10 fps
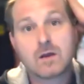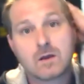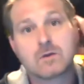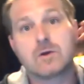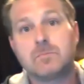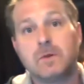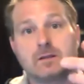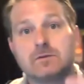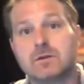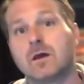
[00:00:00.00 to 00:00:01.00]

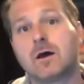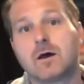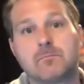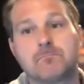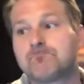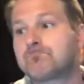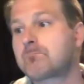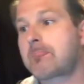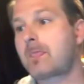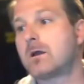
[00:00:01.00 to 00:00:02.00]
meeting. Do
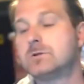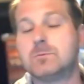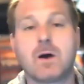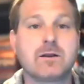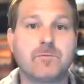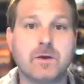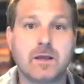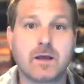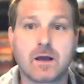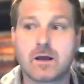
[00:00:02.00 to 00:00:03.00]
you mind if
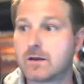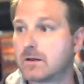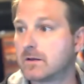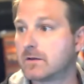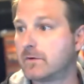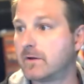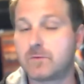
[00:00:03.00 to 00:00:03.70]
we